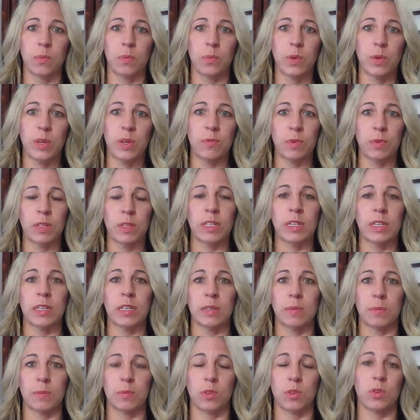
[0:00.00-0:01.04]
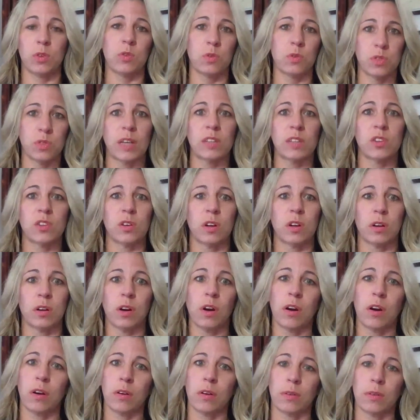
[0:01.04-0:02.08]
we really use as
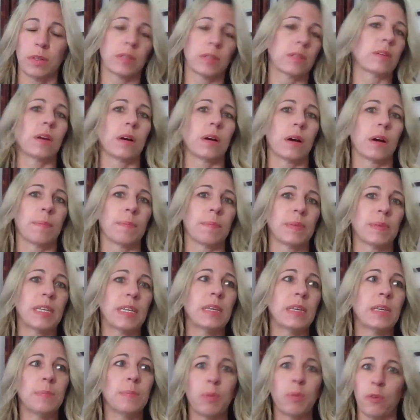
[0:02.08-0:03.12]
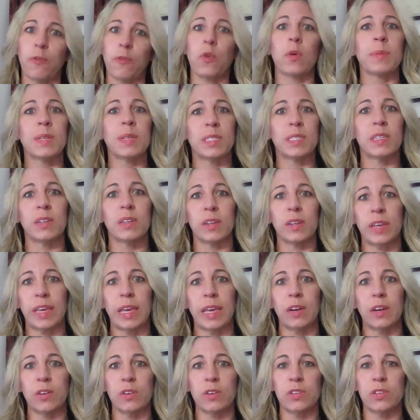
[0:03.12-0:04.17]
our key performance
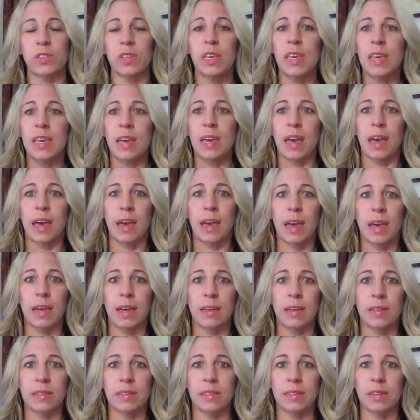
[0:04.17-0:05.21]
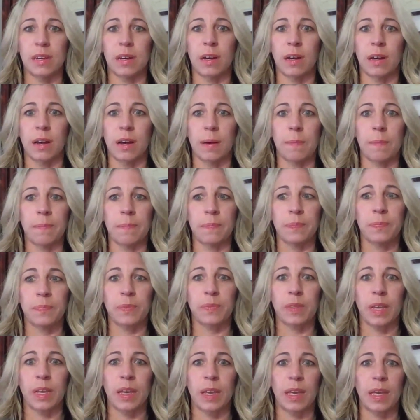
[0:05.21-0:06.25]
indicators, and
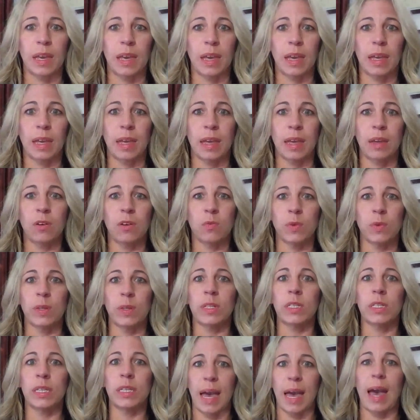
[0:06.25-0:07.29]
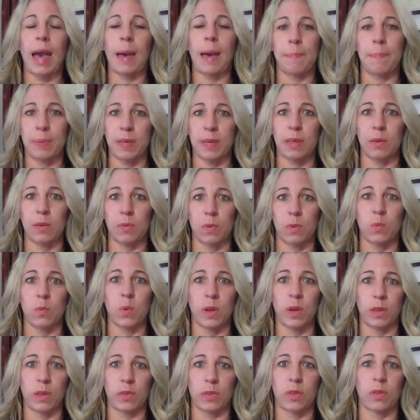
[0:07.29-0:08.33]
are really happy
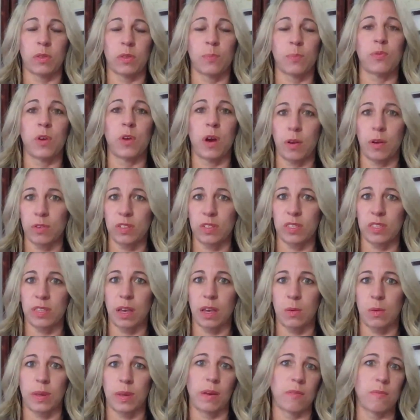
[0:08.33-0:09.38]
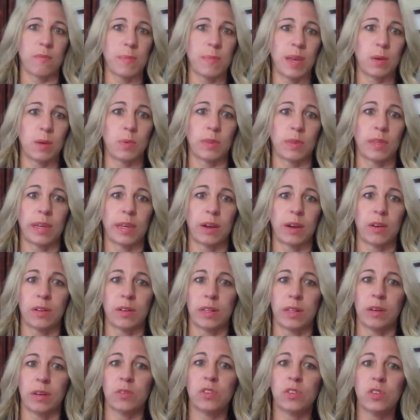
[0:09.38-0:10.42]
with the progress that we have made with
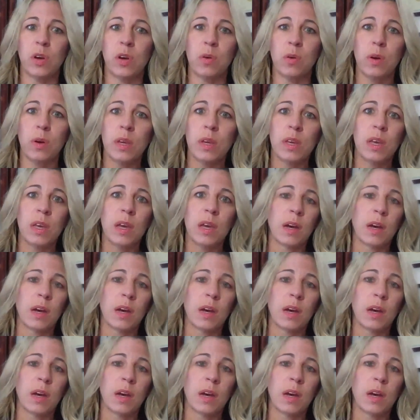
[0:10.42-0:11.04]
CareCloud. So